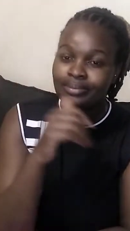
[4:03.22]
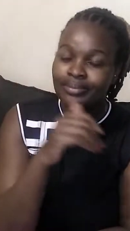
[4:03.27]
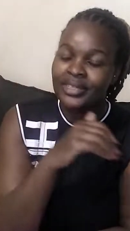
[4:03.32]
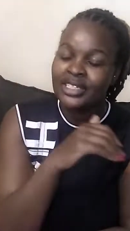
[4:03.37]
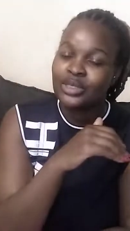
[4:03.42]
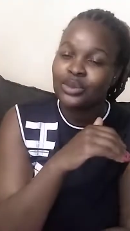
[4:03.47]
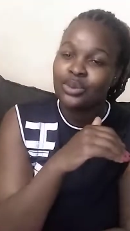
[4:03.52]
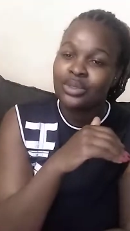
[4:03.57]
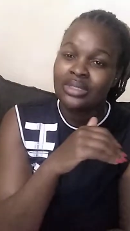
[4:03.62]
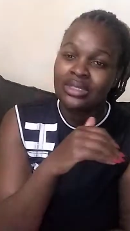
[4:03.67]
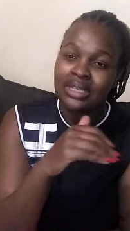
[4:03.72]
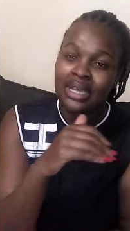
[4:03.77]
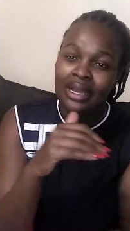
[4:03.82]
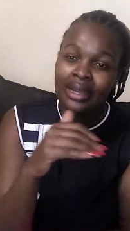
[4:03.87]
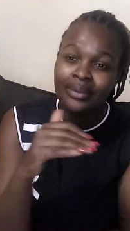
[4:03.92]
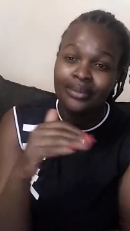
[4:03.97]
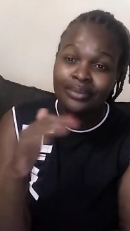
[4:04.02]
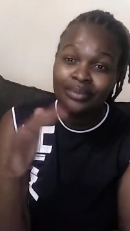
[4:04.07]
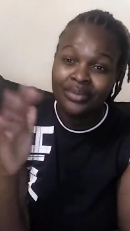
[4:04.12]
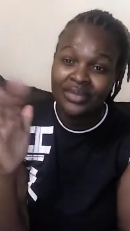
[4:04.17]
It was
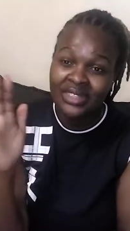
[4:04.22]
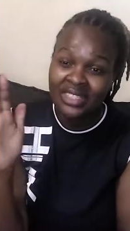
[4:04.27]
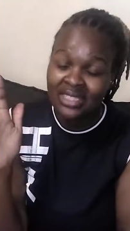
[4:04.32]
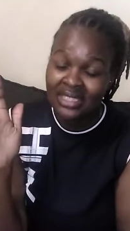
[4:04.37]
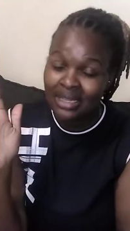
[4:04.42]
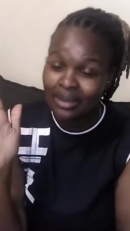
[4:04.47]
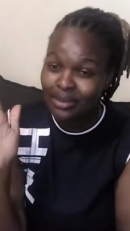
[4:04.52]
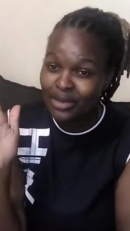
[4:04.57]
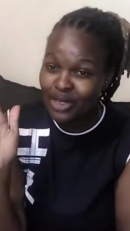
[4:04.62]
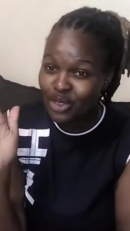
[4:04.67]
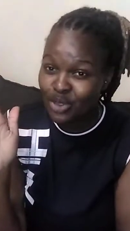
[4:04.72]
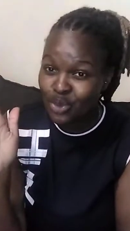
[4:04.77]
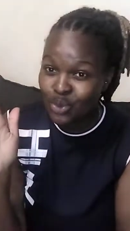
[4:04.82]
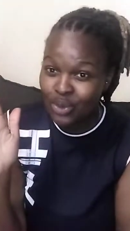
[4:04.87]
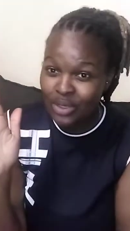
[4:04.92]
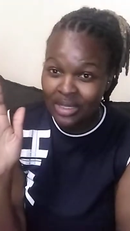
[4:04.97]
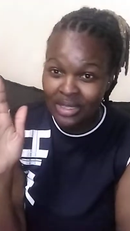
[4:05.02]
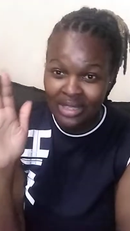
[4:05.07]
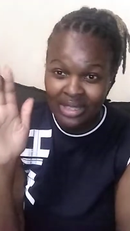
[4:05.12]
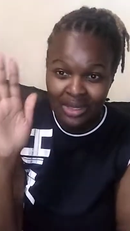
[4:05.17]
something to do
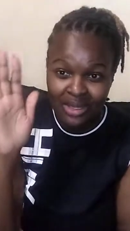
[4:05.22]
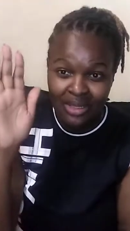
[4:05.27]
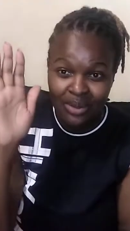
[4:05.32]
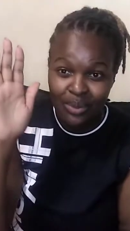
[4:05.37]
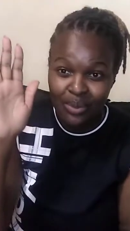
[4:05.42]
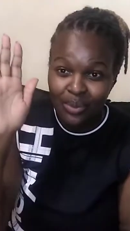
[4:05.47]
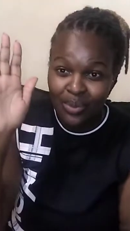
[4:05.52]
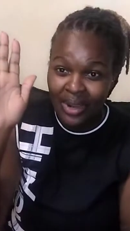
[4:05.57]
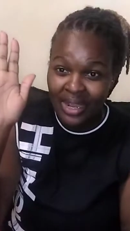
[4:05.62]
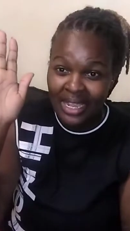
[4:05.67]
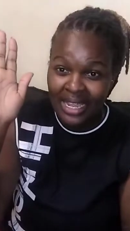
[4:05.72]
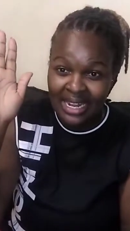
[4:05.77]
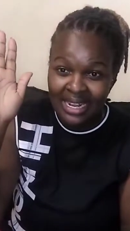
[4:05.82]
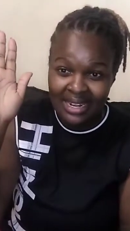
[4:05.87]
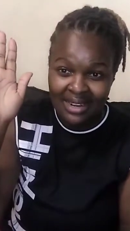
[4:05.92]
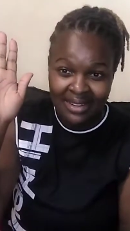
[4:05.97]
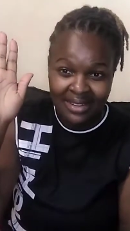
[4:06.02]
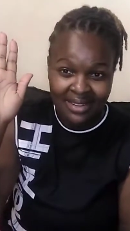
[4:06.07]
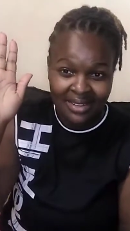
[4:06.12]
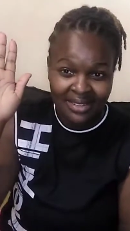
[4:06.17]
with
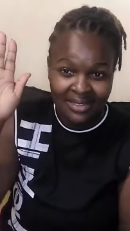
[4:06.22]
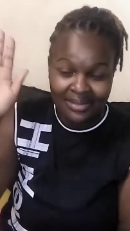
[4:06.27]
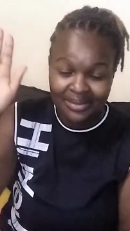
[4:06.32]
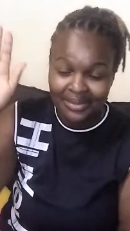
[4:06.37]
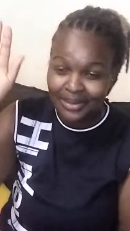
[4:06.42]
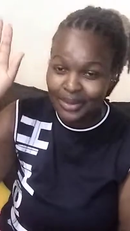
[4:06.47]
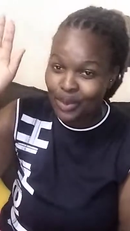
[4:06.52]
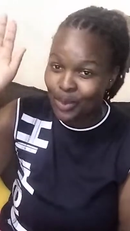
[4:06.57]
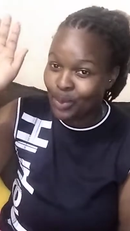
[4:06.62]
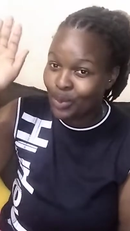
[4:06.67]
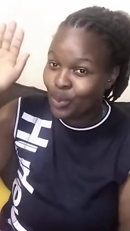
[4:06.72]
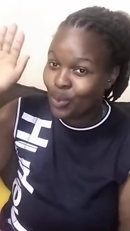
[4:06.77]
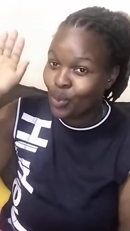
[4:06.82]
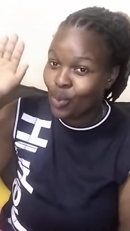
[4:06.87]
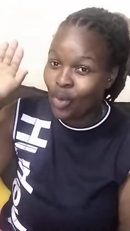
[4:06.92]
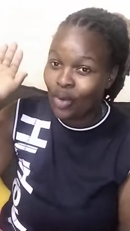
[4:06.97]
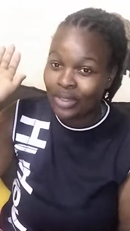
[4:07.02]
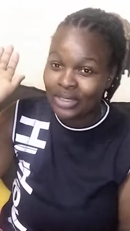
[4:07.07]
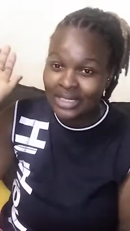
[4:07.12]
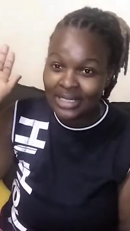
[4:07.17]
wiring.
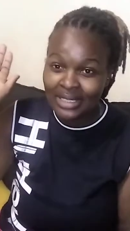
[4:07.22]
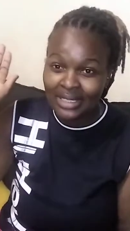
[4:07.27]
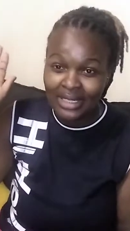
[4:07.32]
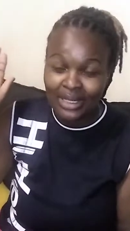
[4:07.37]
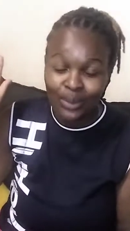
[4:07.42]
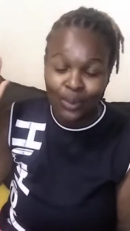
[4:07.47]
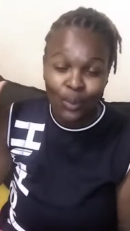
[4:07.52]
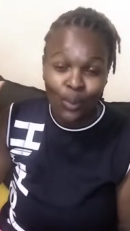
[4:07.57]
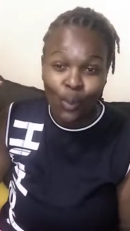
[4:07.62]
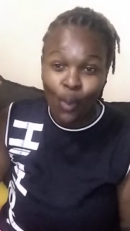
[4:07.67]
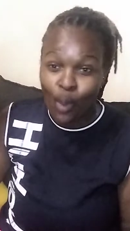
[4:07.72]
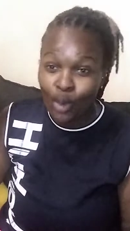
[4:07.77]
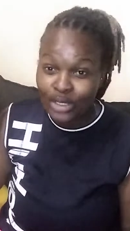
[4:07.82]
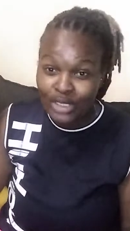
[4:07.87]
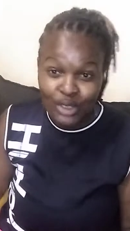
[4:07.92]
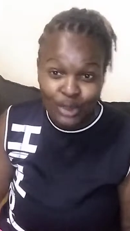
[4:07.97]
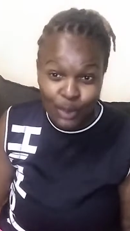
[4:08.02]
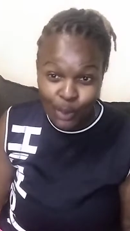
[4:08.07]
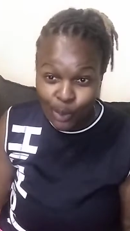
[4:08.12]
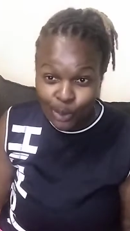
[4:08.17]
What not.